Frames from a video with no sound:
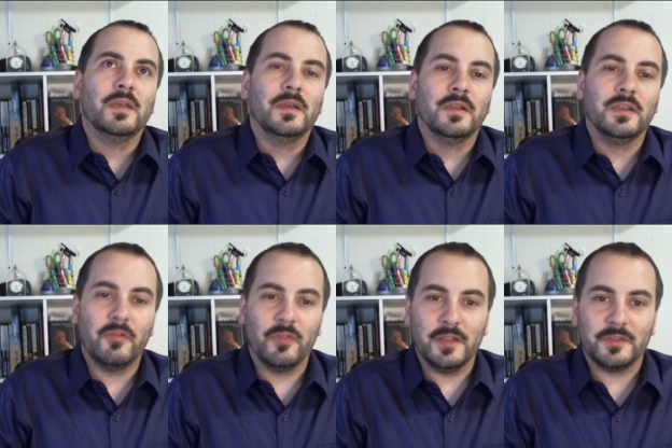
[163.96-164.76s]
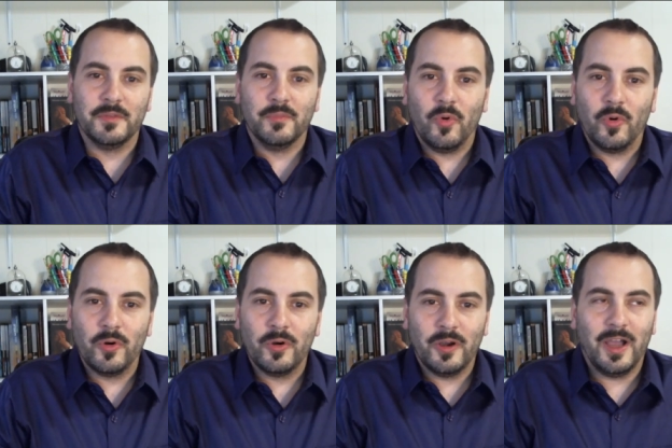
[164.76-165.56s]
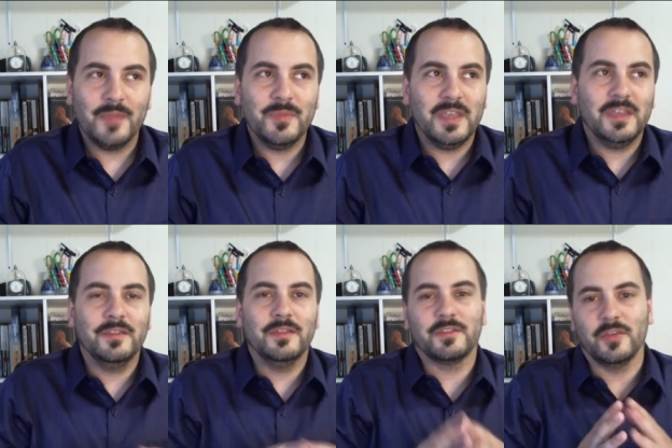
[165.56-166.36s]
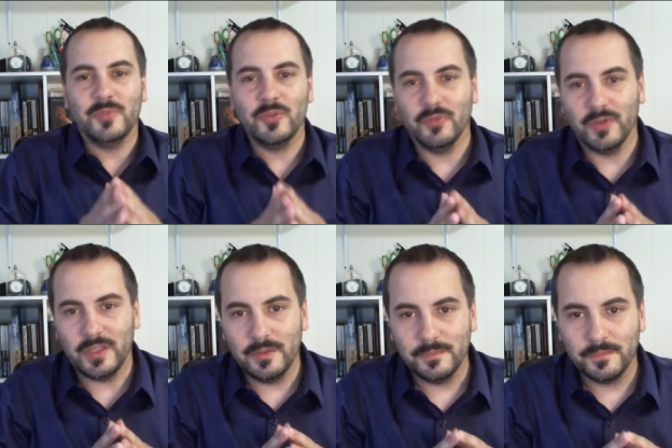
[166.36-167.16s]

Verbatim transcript: Nevertheless, the more I'm in this community,